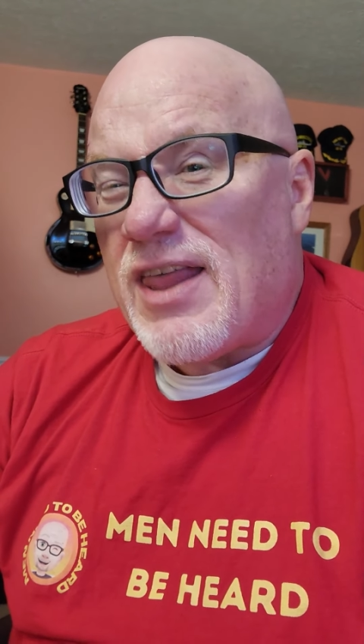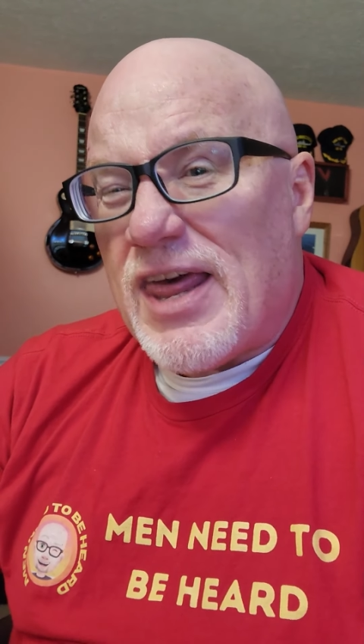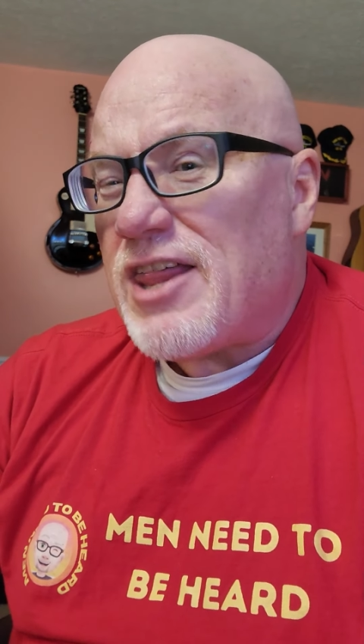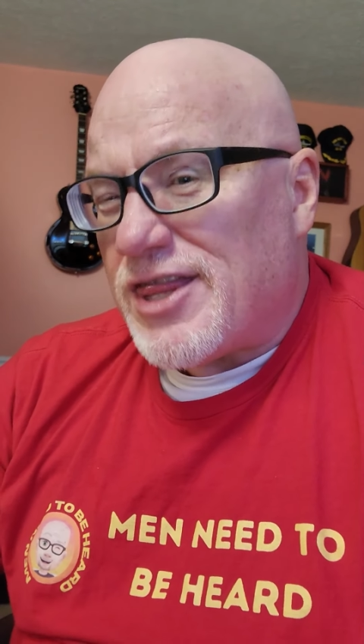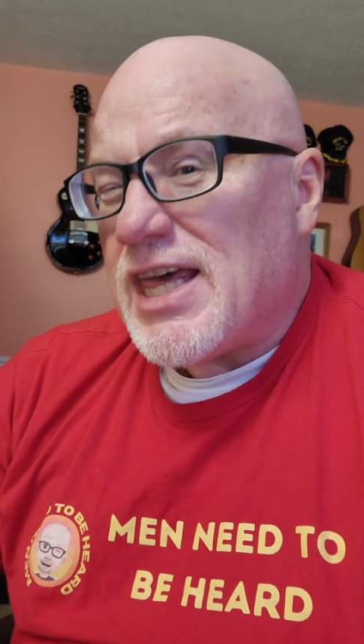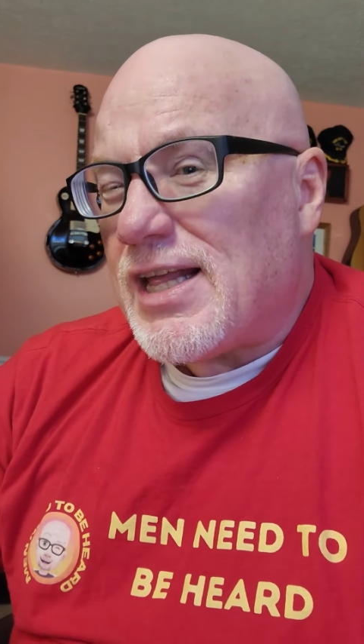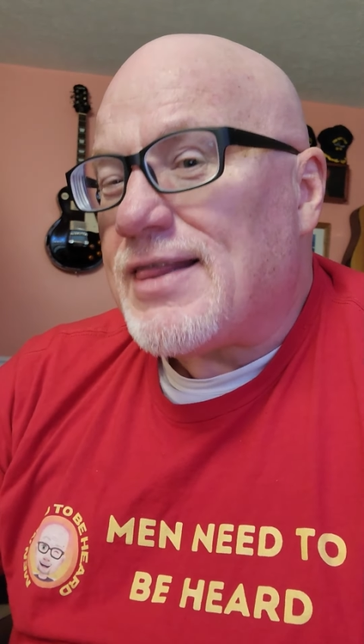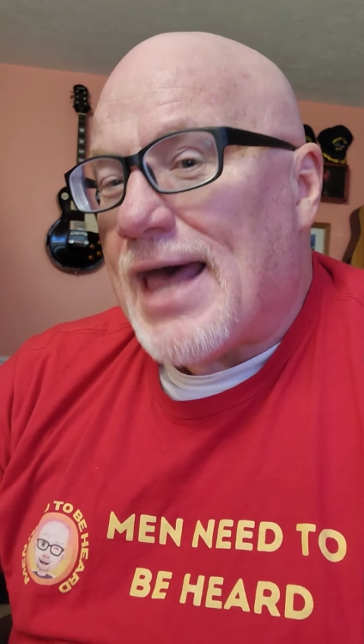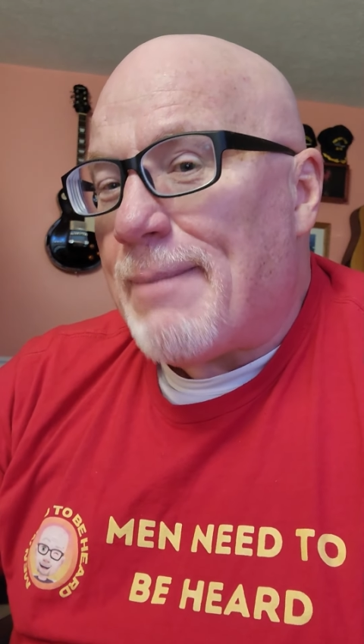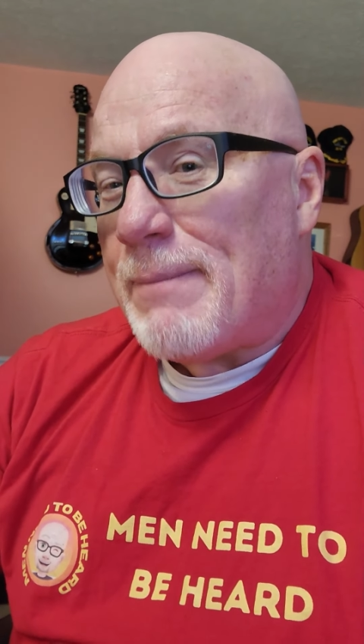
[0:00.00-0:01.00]
And they
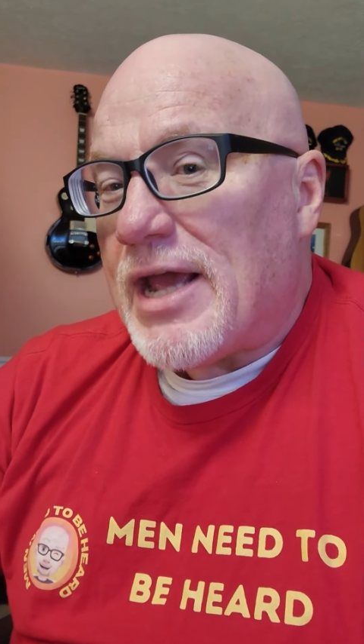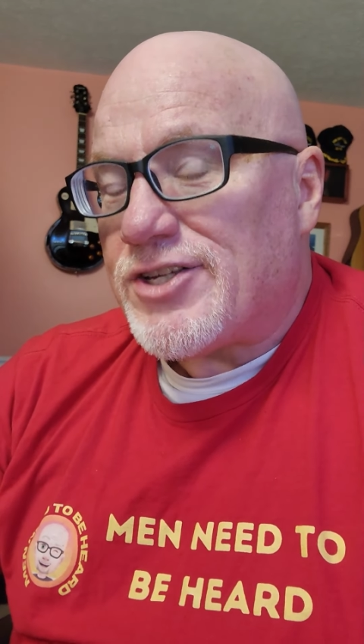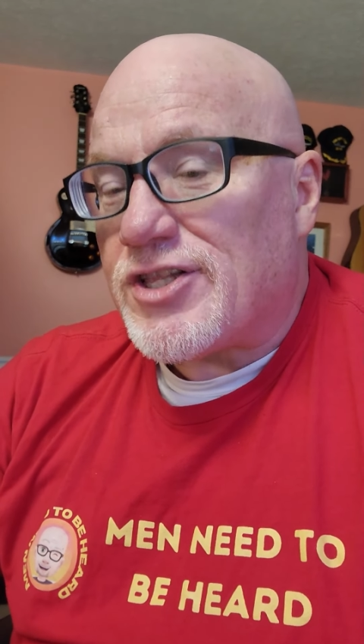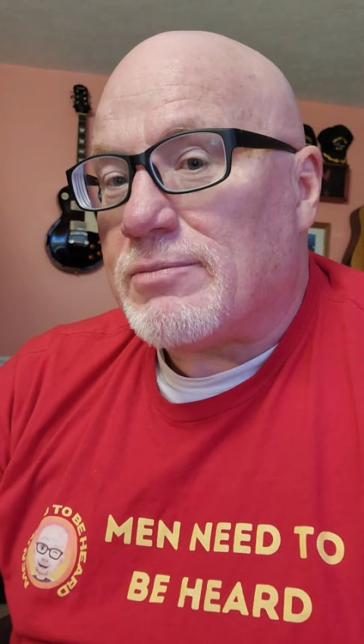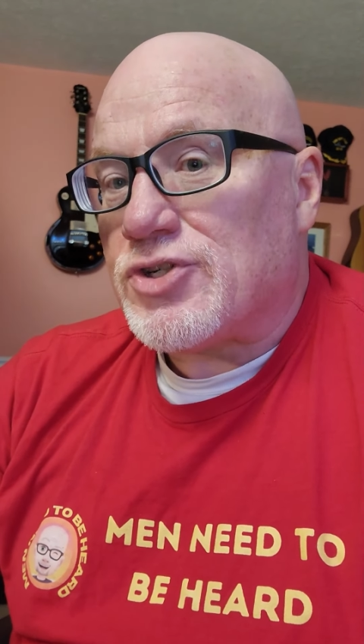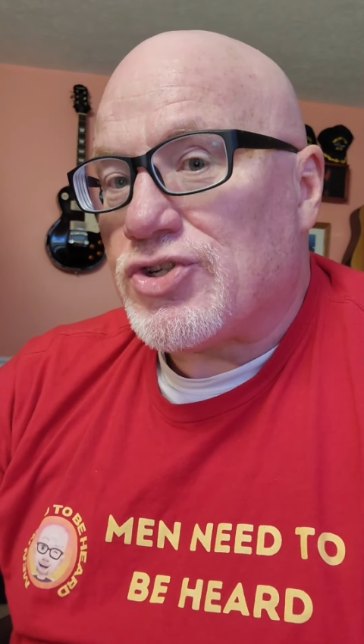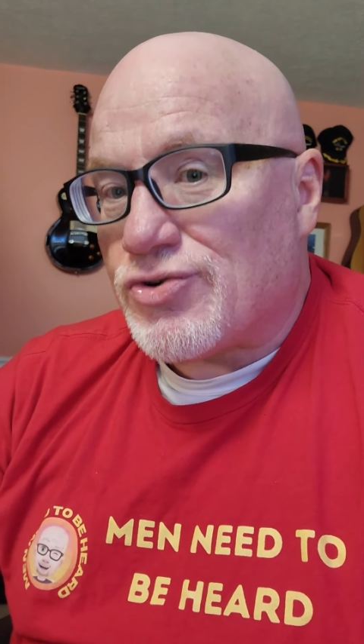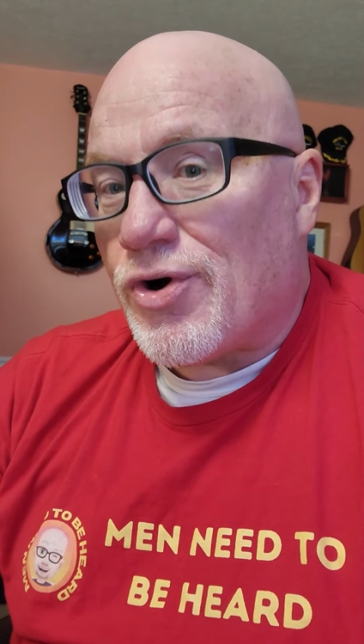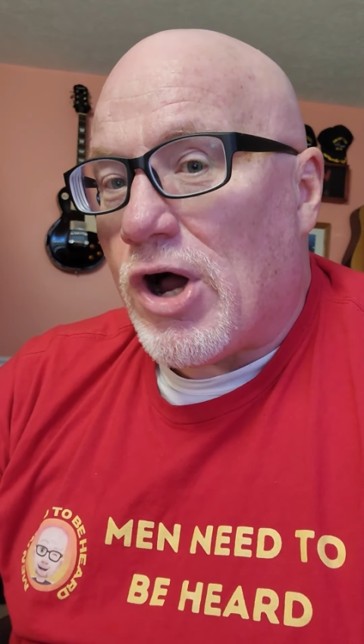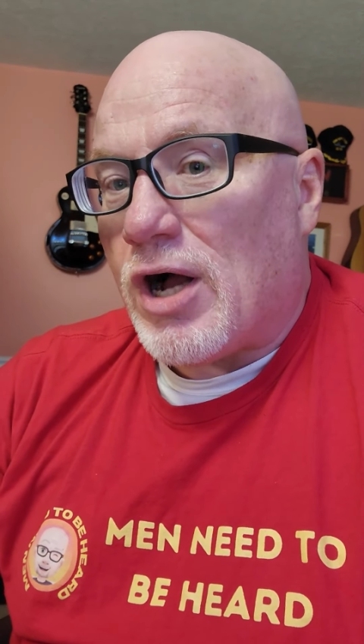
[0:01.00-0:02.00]
think that makes them
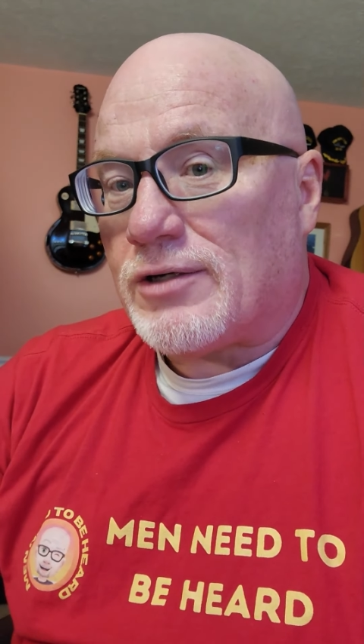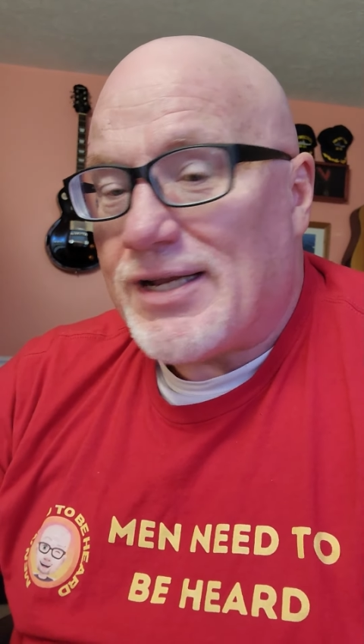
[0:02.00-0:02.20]
strong.